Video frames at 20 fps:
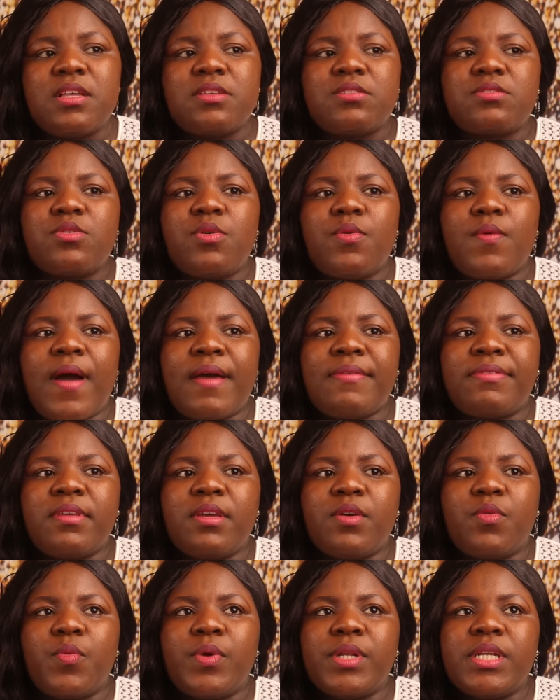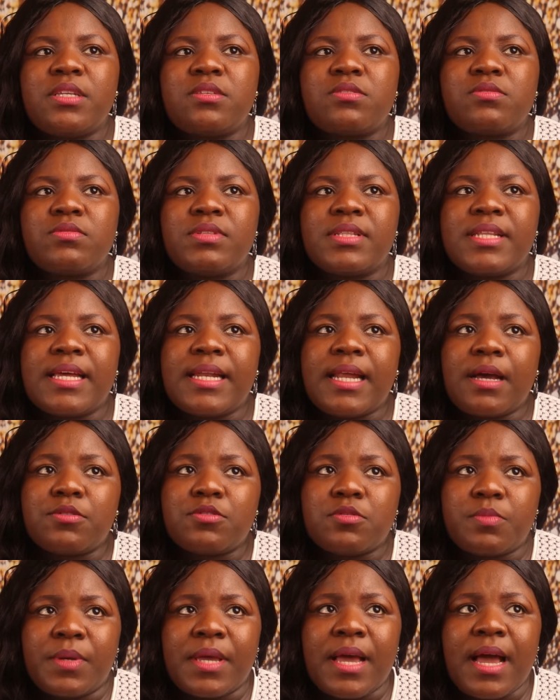So I think we need to learn how
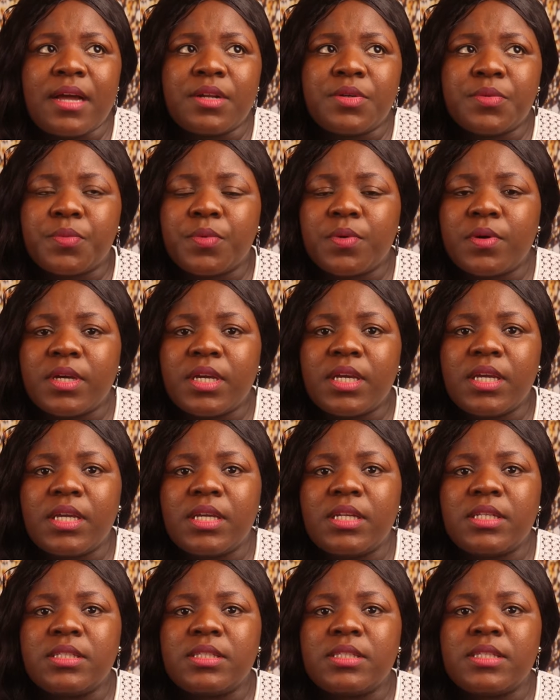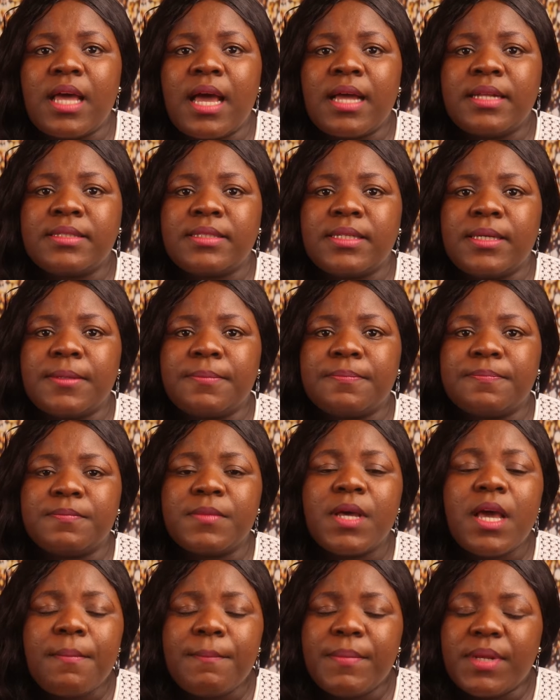to be hardworking, and
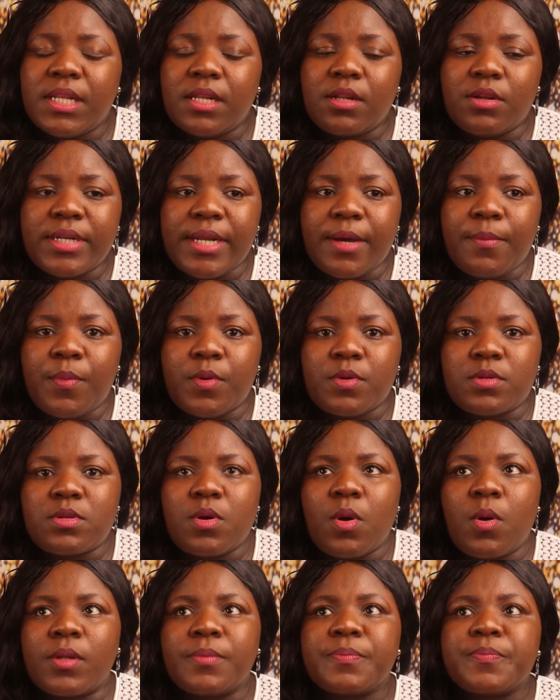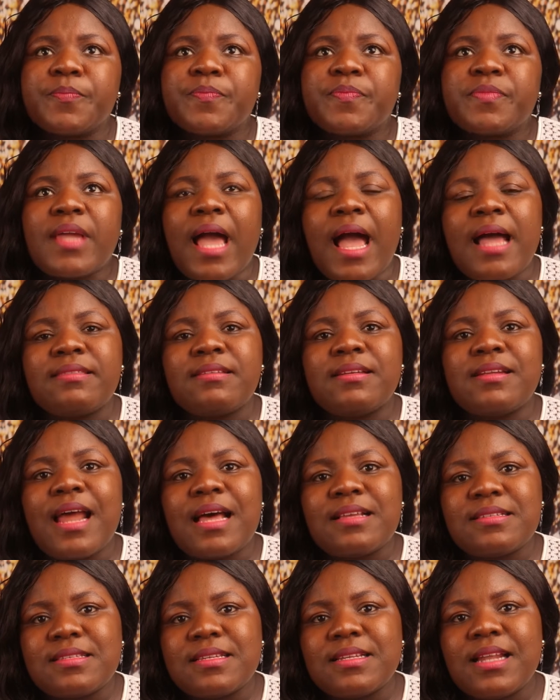may the Lord help us all. And the
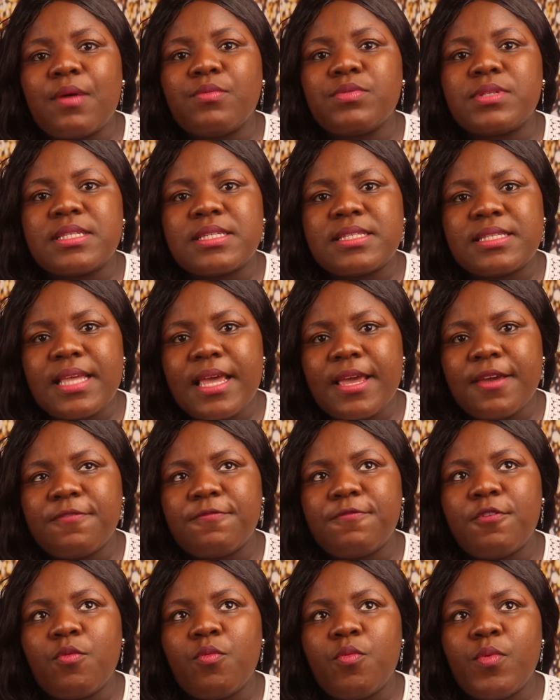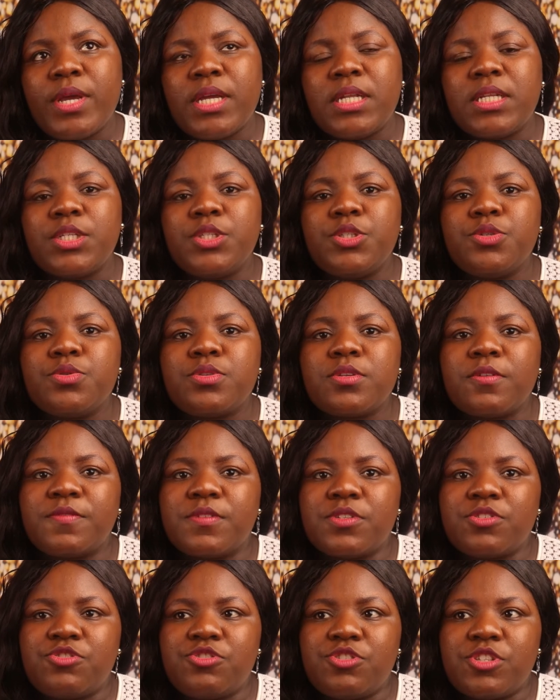last thing I would say for we the youth of
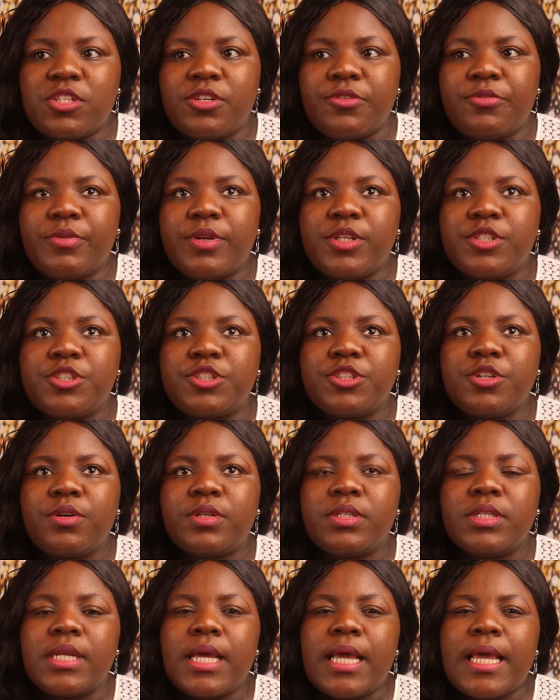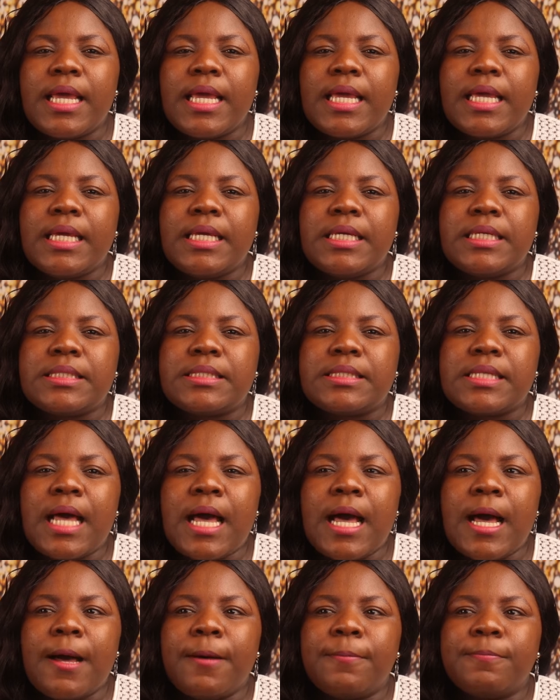this generation is
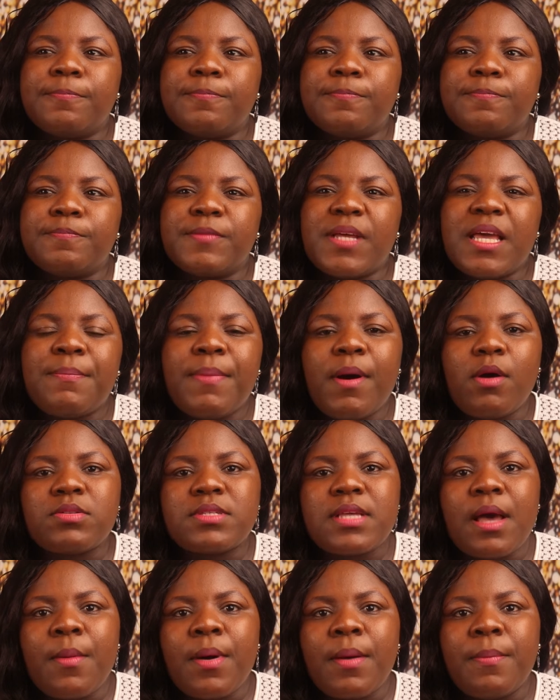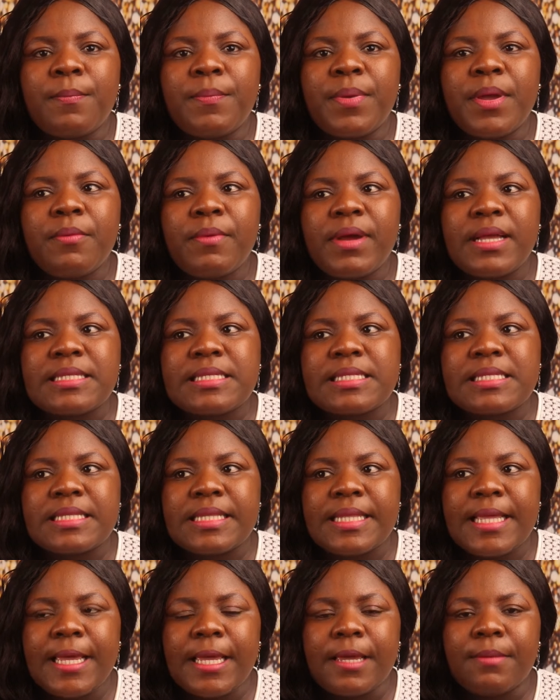about our parents'
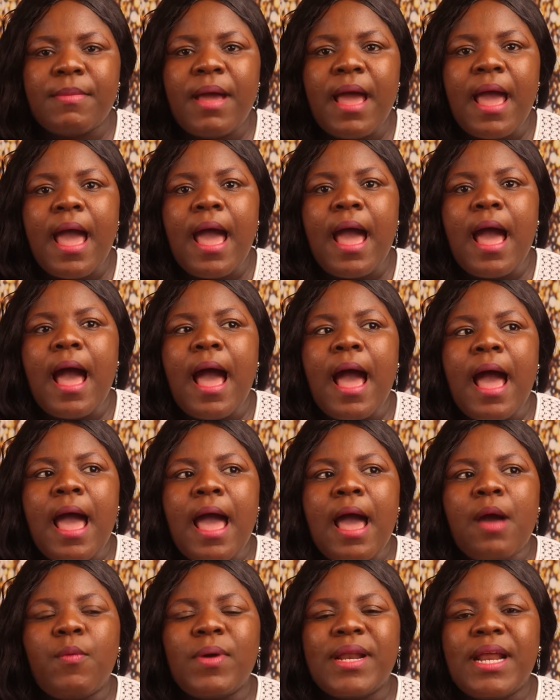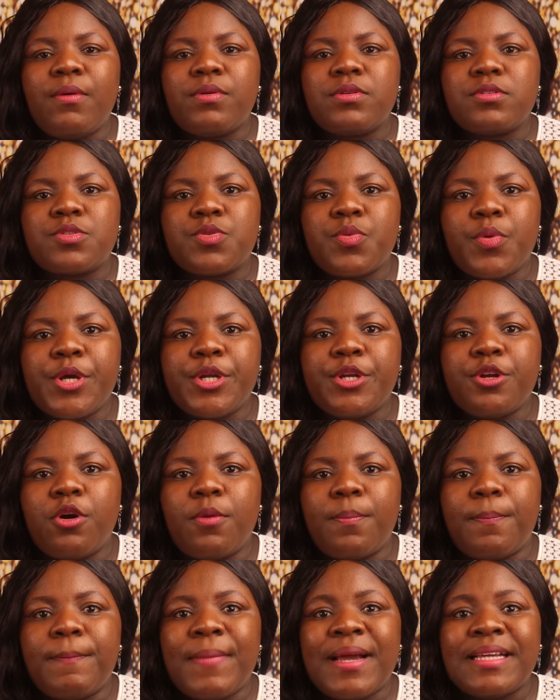name. When I was growing
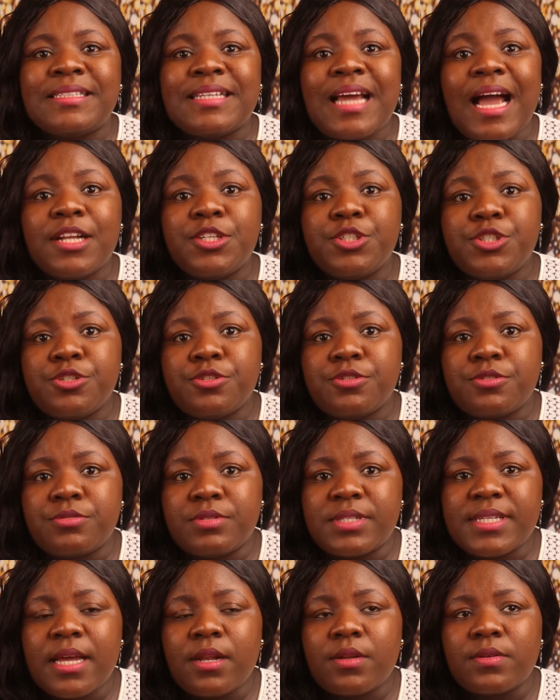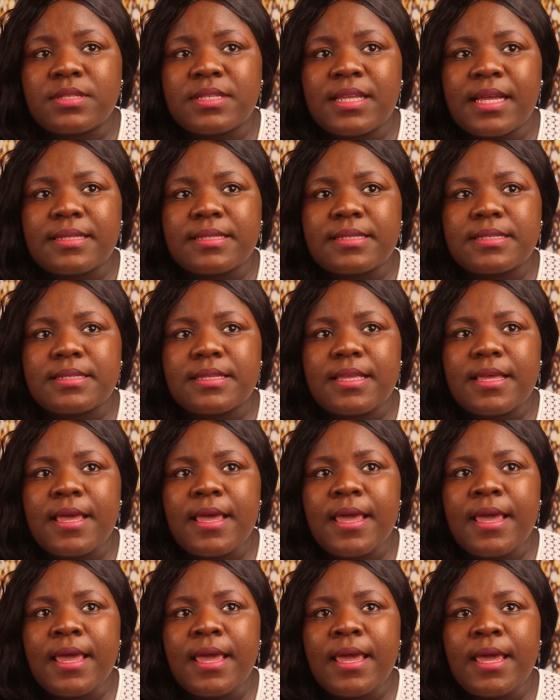up, my dad used to tell us that
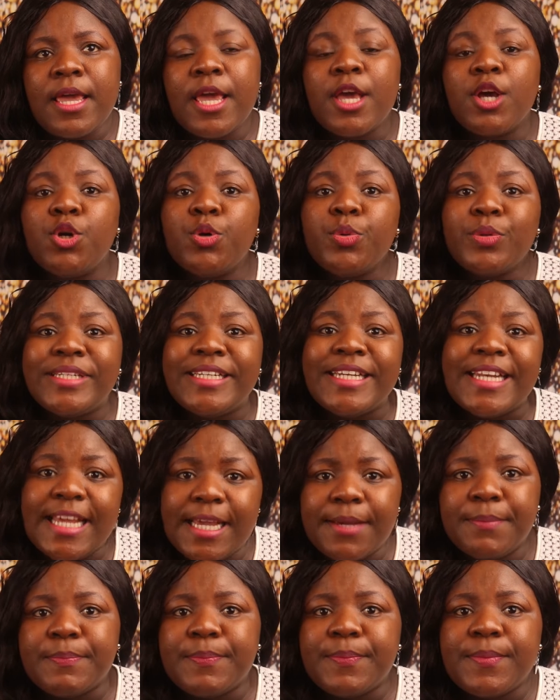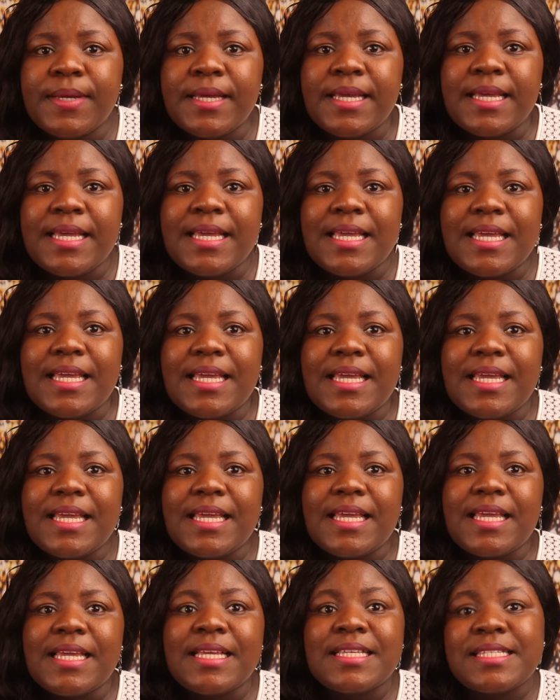a good name
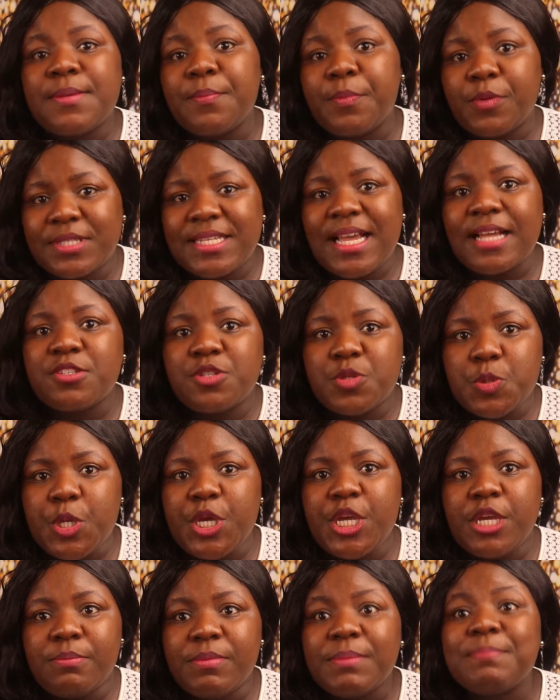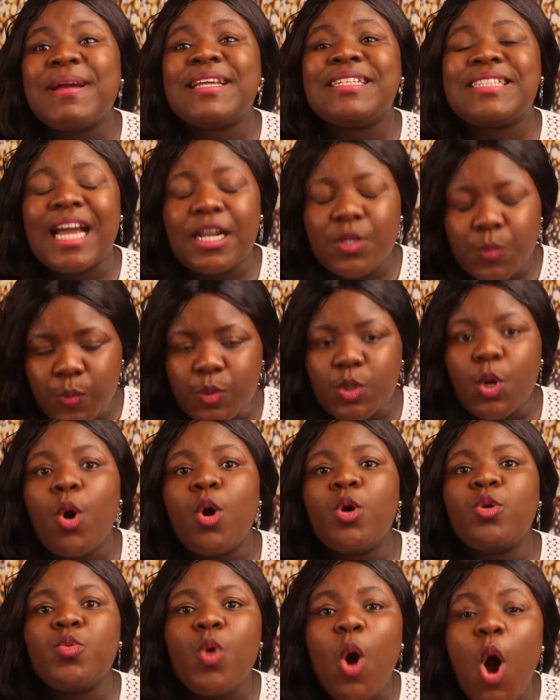is important to him. My dad
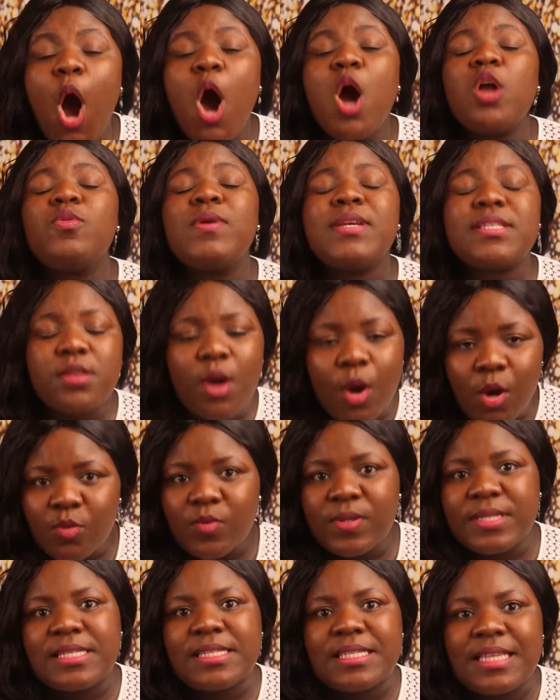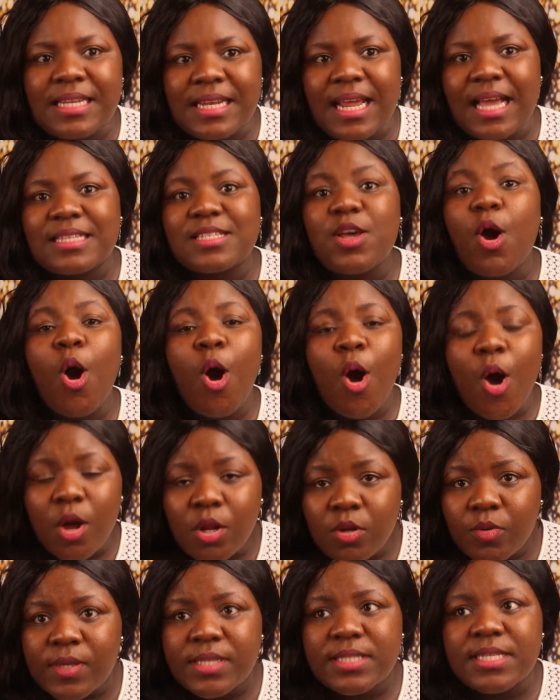would always say that.
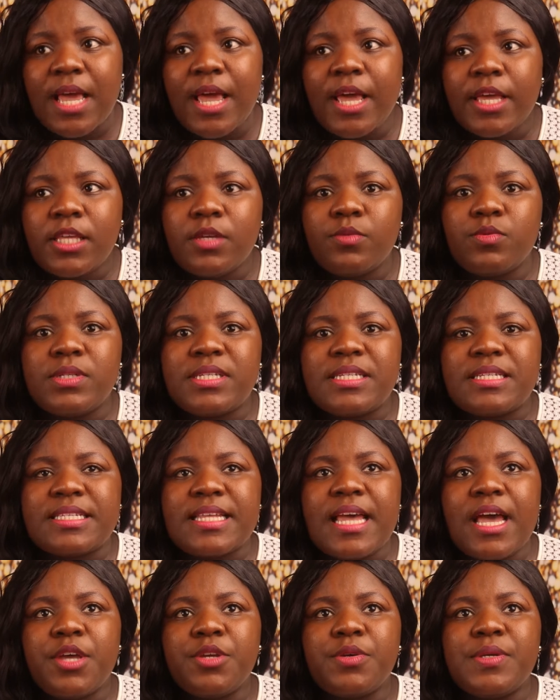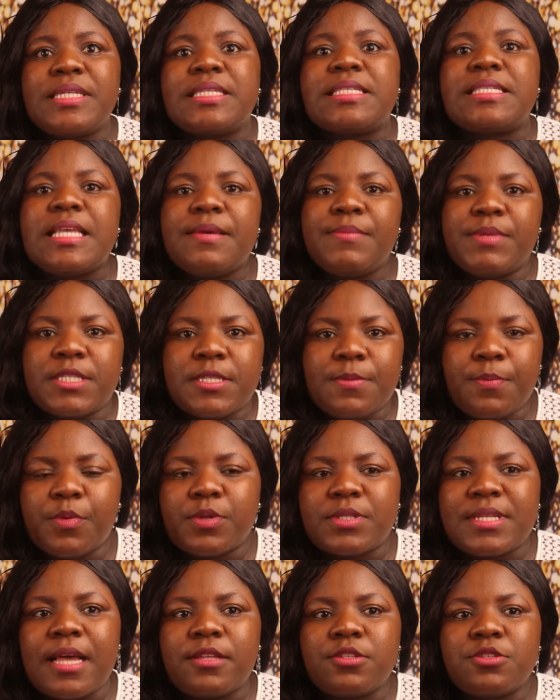Always, he would tell you his name is
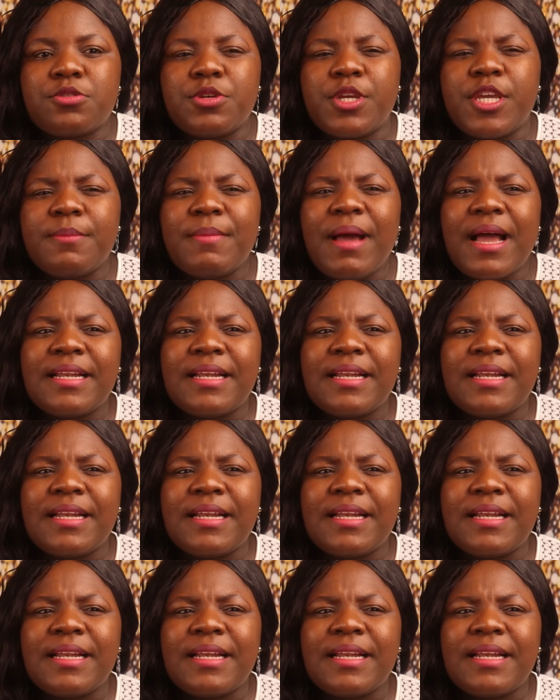important to him.